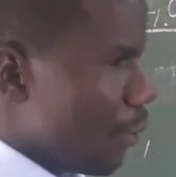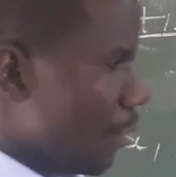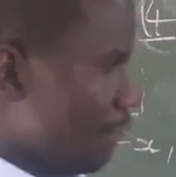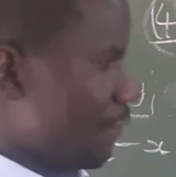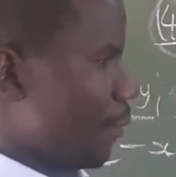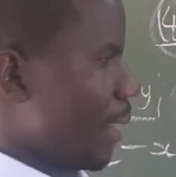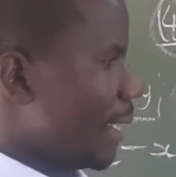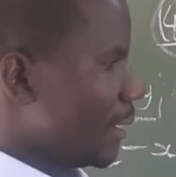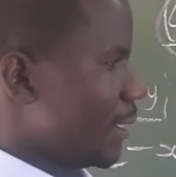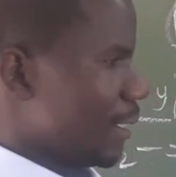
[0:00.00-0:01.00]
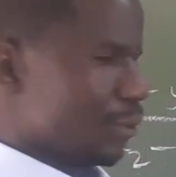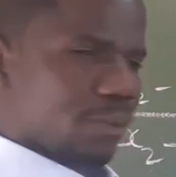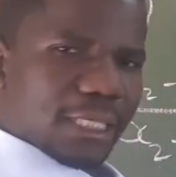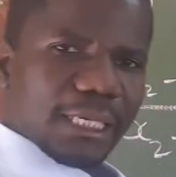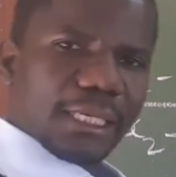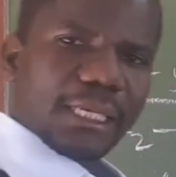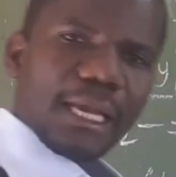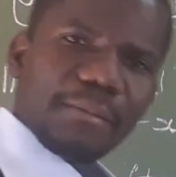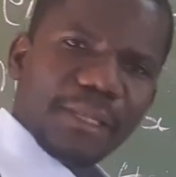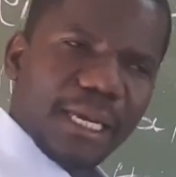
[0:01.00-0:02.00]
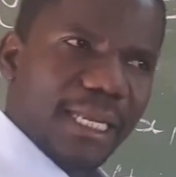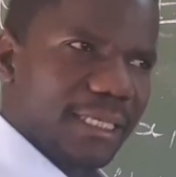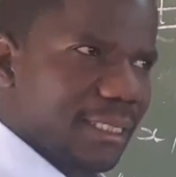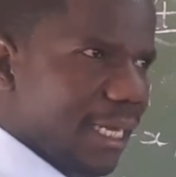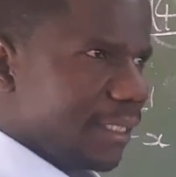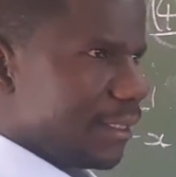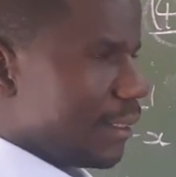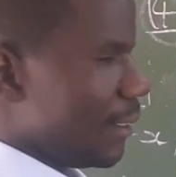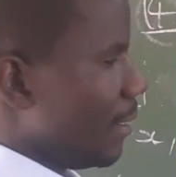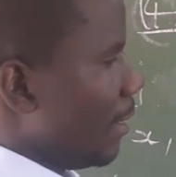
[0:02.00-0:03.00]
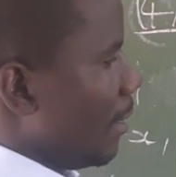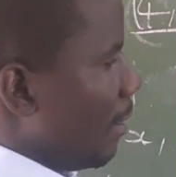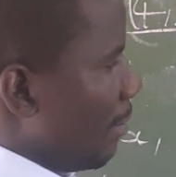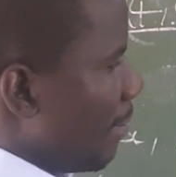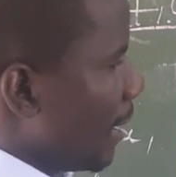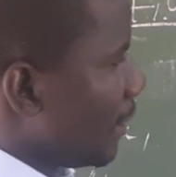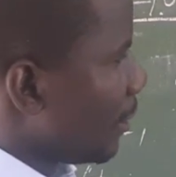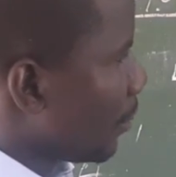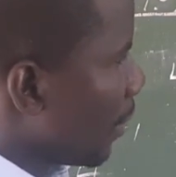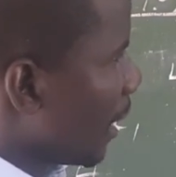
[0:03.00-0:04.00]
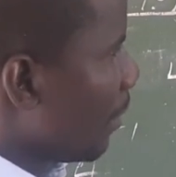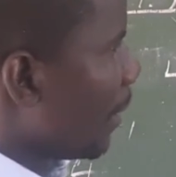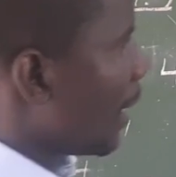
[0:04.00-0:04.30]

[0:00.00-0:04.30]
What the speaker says: or if you want, this one can come the other side, but it's okay, we